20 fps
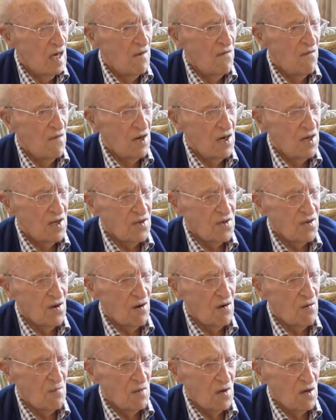Very
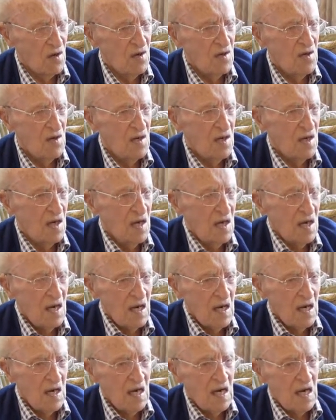strong bond.
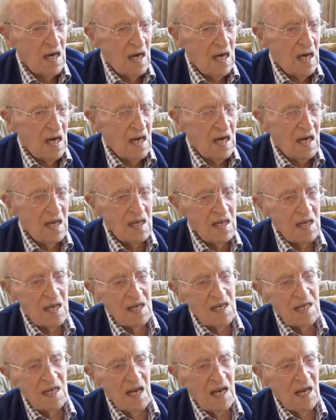
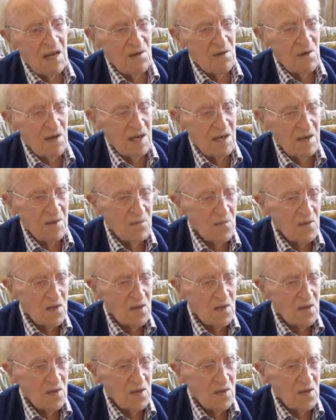As I say, we,